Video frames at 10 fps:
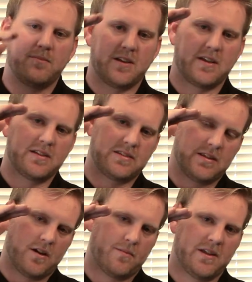because
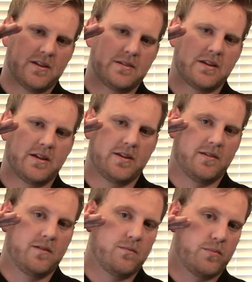the omni
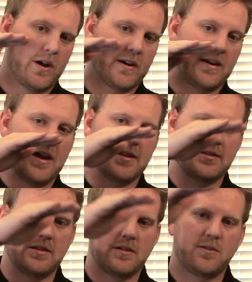antenna
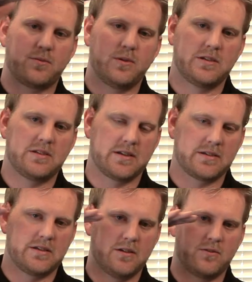broadcasts in the three
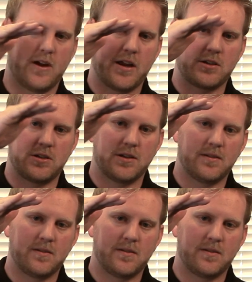sixty direction.